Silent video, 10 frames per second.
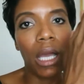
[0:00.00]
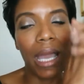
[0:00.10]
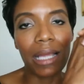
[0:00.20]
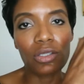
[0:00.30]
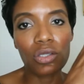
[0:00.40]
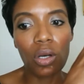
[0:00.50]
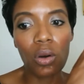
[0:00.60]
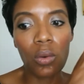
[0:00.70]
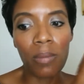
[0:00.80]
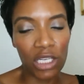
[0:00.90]
And
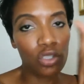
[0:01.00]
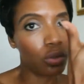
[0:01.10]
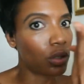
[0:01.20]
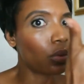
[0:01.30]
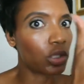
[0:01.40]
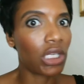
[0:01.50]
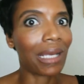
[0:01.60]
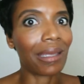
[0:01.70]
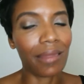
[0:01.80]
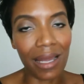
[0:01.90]
so make sure you're
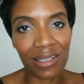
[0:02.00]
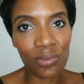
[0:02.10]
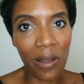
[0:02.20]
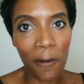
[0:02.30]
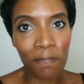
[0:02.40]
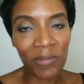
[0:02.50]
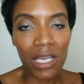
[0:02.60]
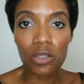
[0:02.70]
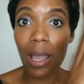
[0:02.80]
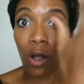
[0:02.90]
checking that as well.
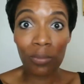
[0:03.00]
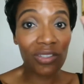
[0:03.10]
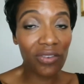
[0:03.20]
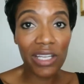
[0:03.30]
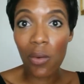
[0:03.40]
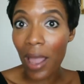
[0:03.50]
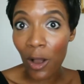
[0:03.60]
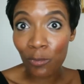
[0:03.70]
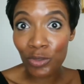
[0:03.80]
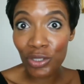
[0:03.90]
So I hope this video
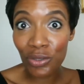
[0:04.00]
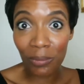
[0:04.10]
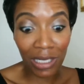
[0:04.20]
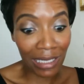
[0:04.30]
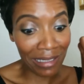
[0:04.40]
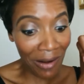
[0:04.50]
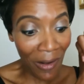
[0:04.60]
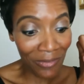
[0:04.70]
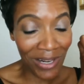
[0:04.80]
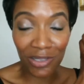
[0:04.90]
helped you. I'm gonna get
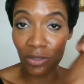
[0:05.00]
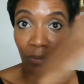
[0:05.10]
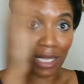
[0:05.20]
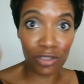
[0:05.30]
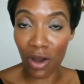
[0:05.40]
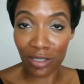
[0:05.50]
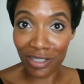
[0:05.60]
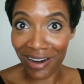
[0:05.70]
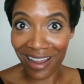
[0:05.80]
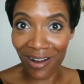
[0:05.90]
off now, so I'm not talking
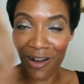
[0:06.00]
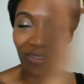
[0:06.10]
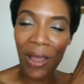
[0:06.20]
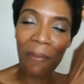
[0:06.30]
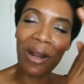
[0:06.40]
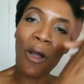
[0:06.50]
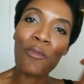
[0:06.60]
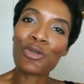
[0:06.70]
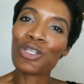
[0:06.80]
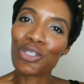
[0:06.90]
your head off, but I
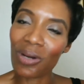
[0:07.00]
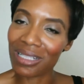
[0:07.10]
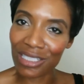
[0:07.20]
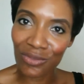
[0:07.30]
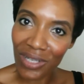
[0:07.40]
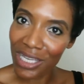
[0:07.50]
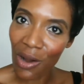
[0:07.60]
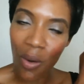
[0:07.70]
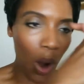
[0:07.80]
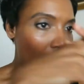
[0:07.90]
hope you enjoyed this
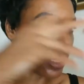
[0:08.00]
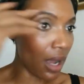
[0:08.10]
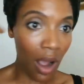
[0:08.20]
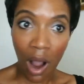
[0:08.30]
video on